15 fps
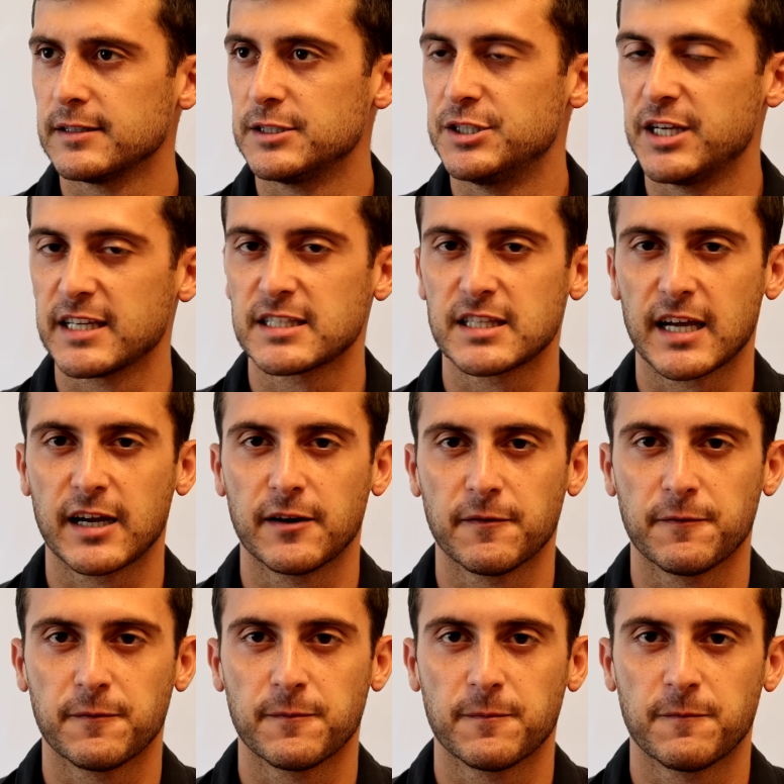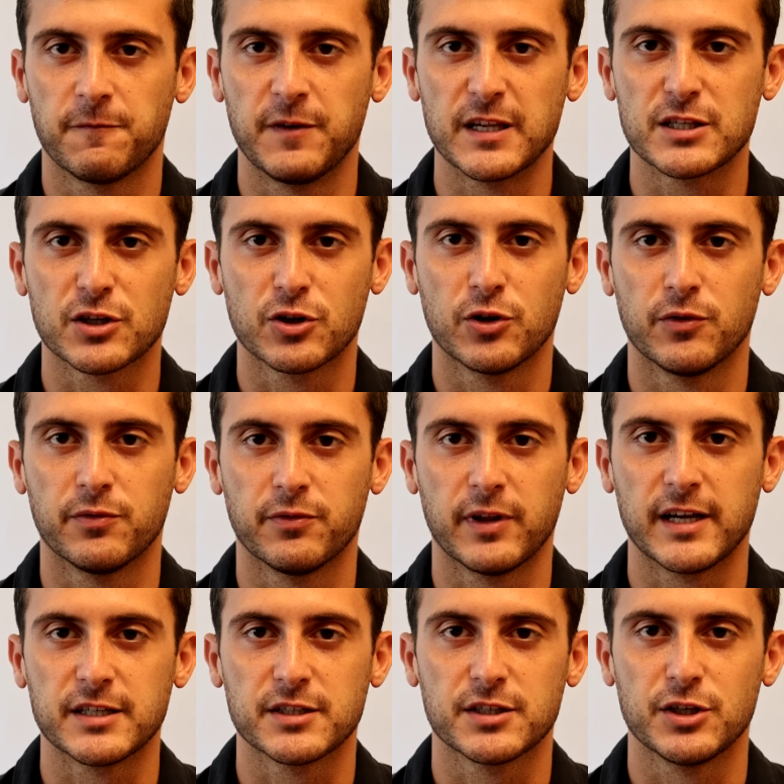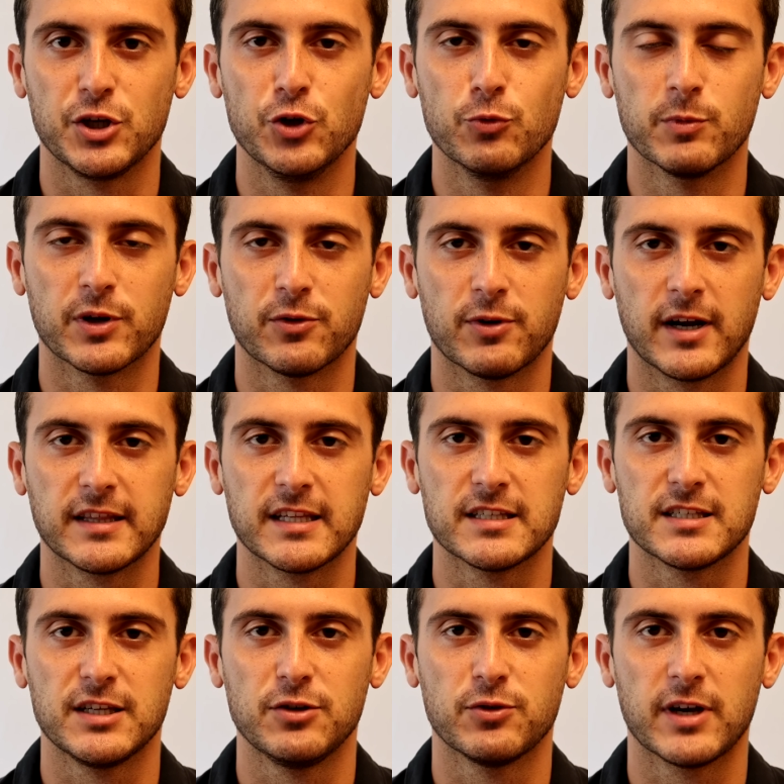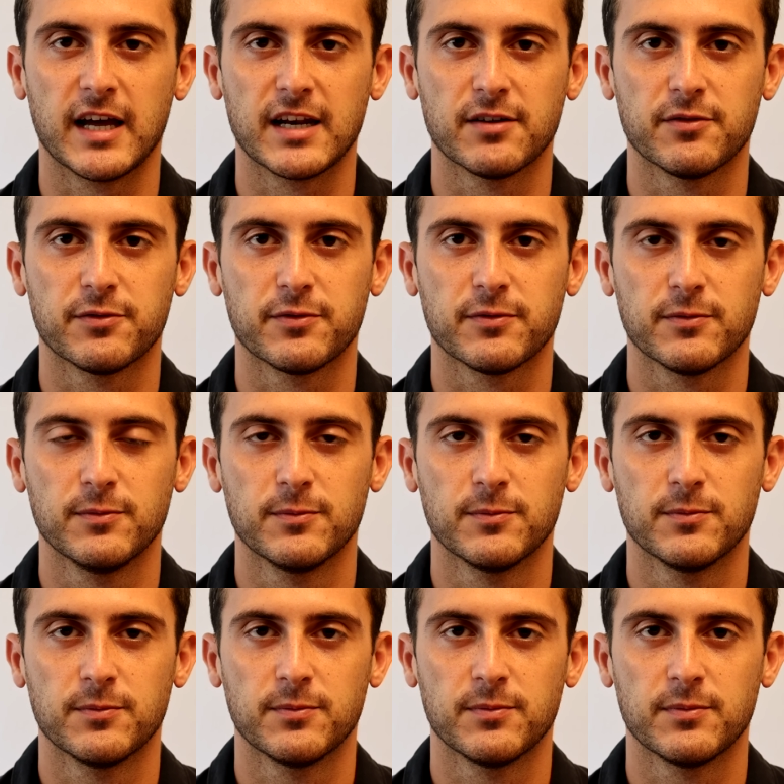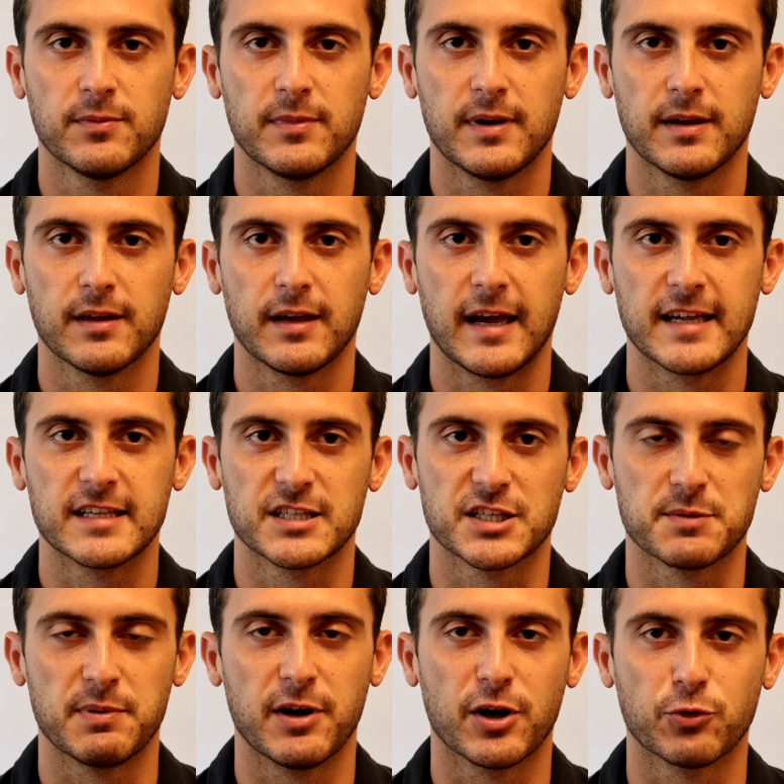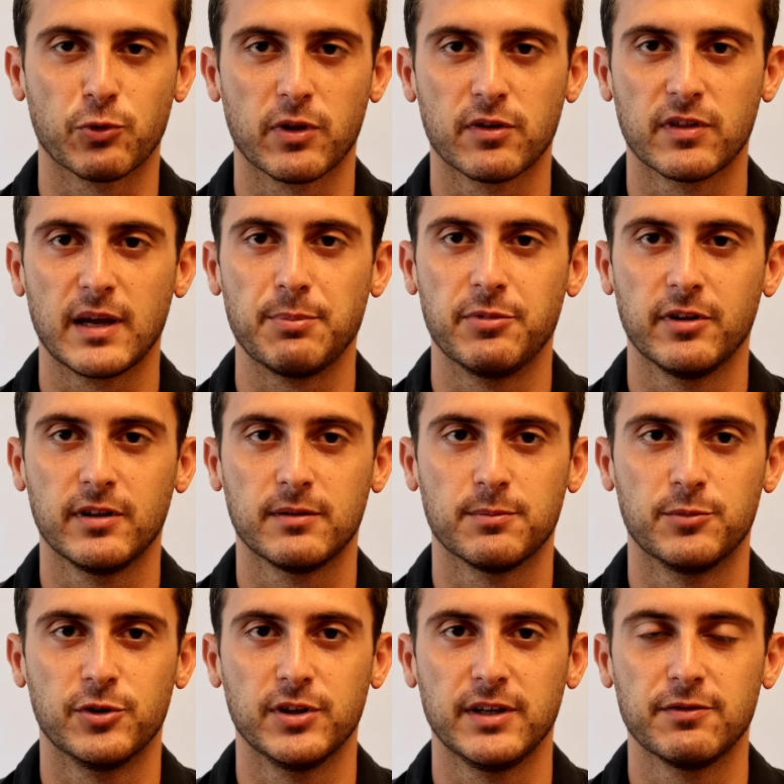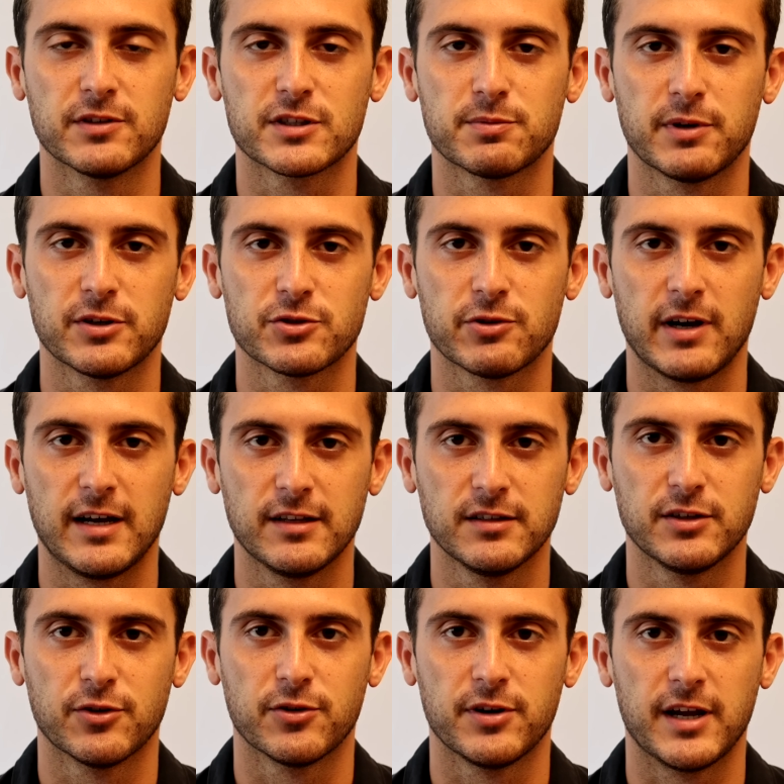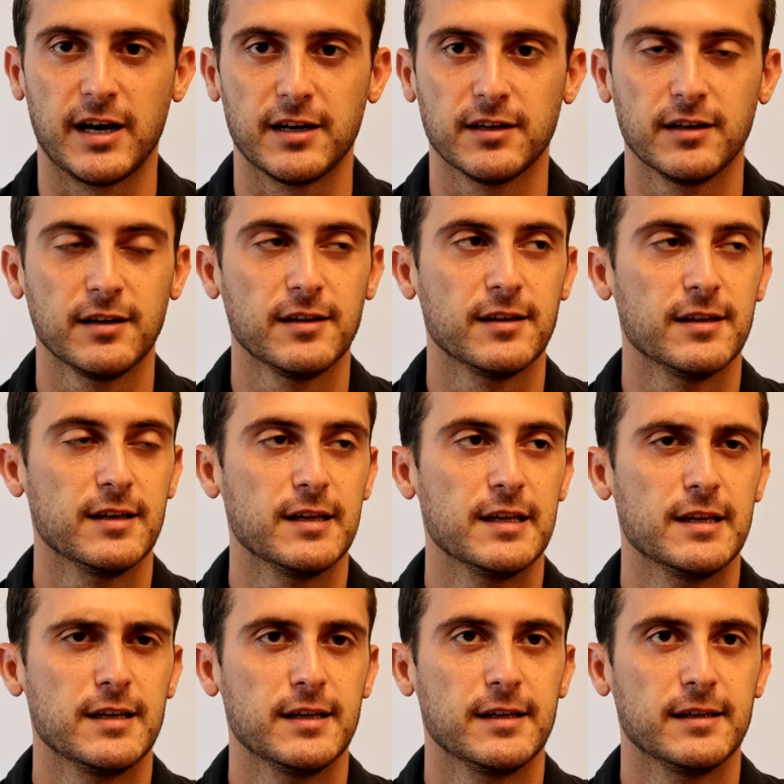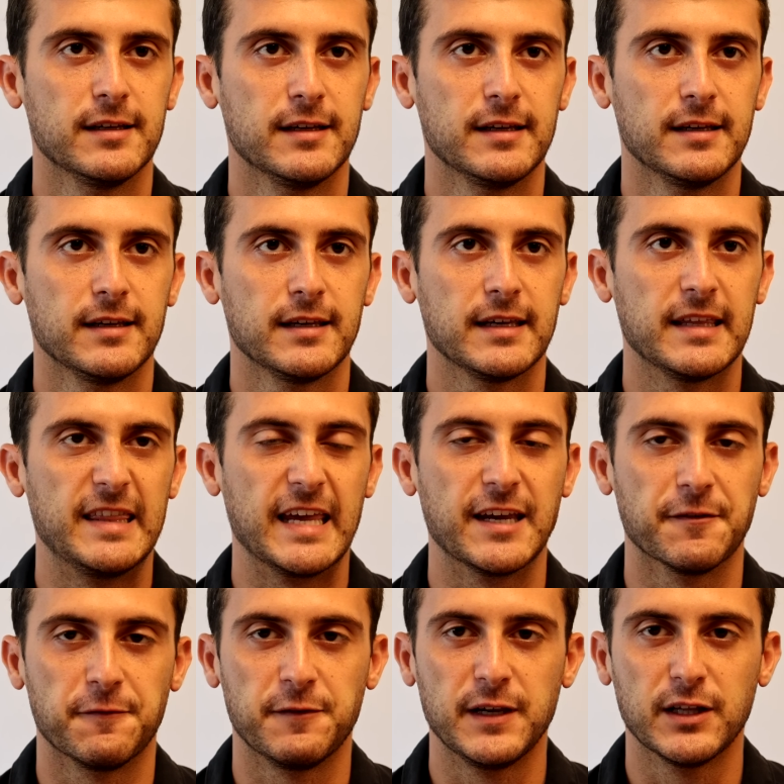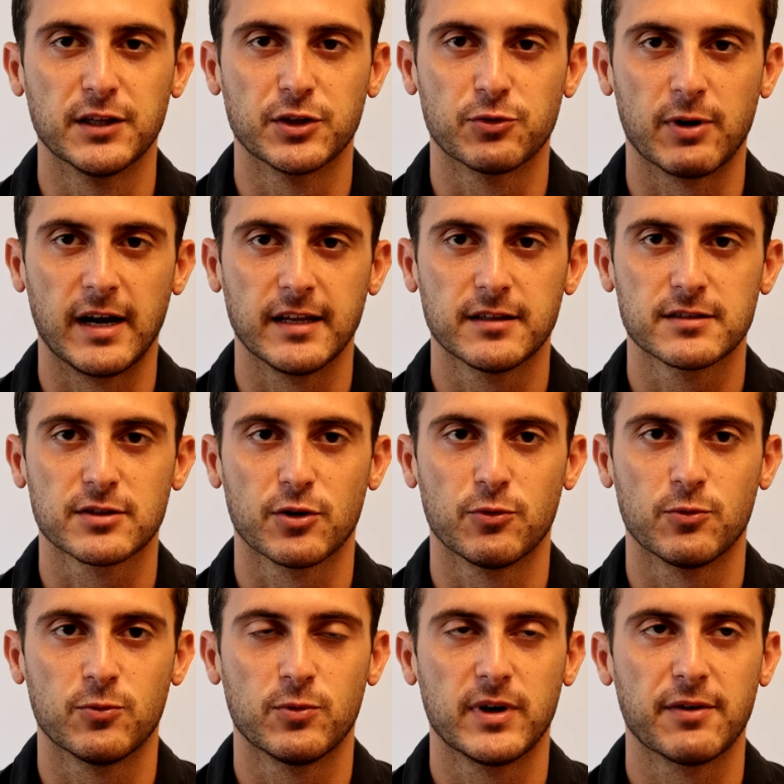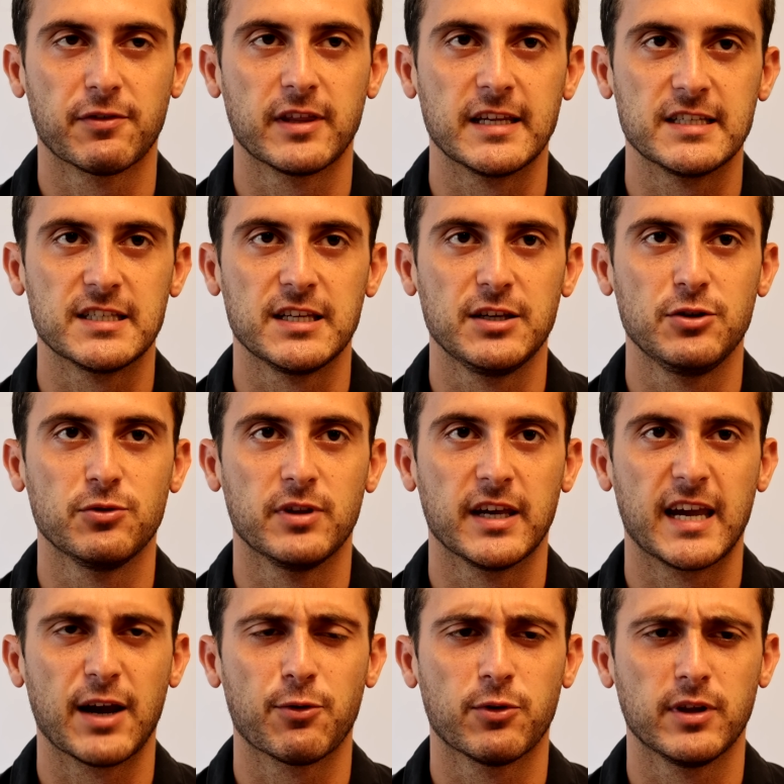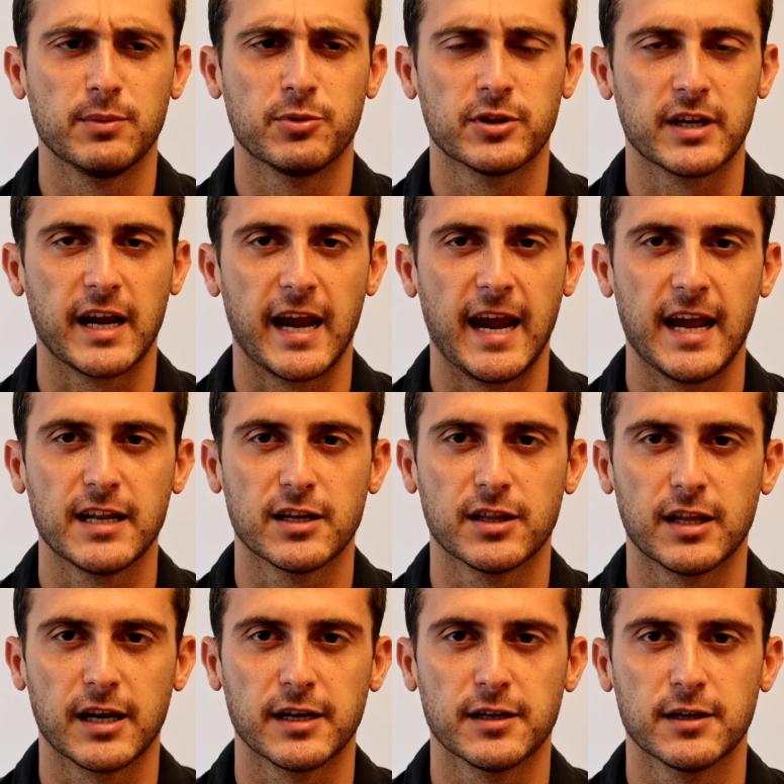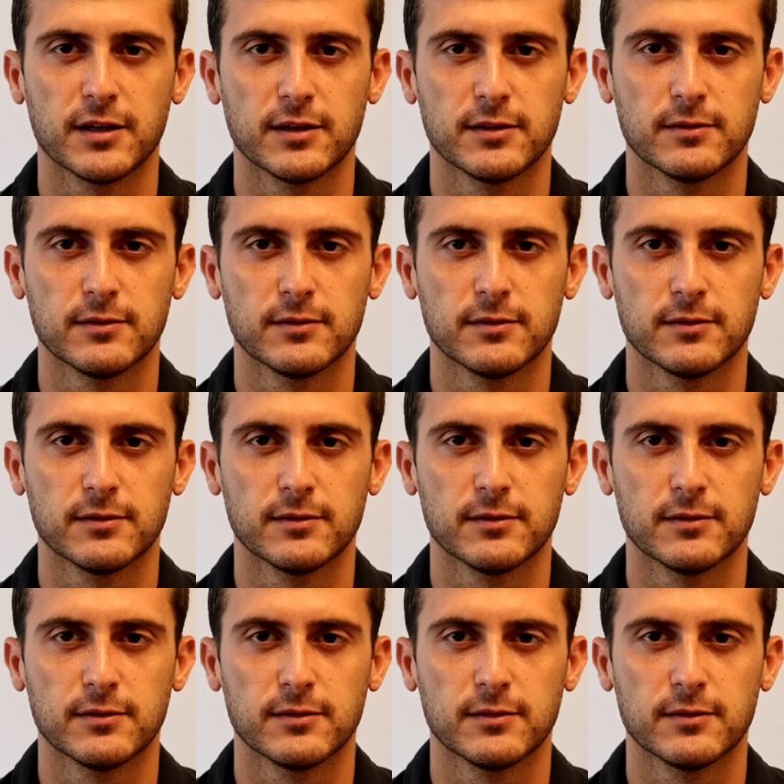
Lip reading: just like a physical flesh human, right? They see you kind of as a spirit. Whether they believe in spirituality or not, they could feel it, right? So whenever they see you, they can't really put their hand on like